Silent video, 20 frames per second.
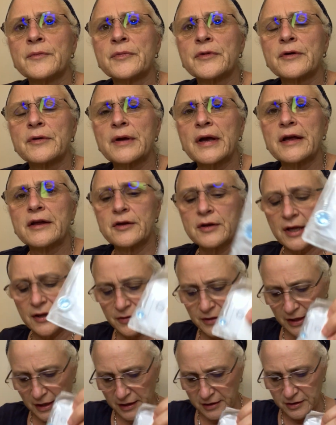Okay, you get
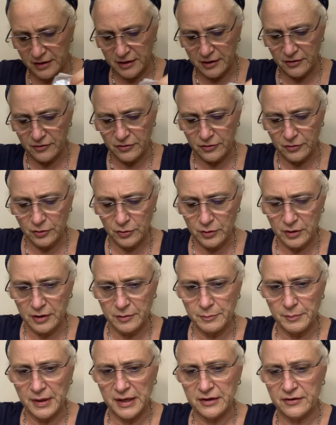the idea. So you can
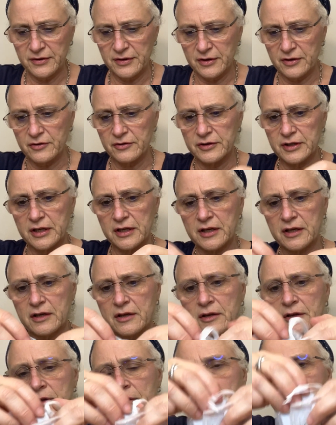basically
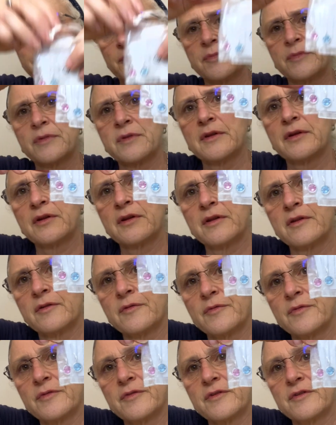
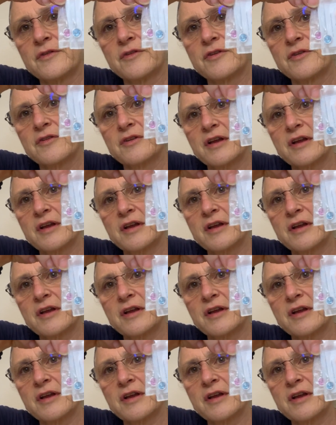just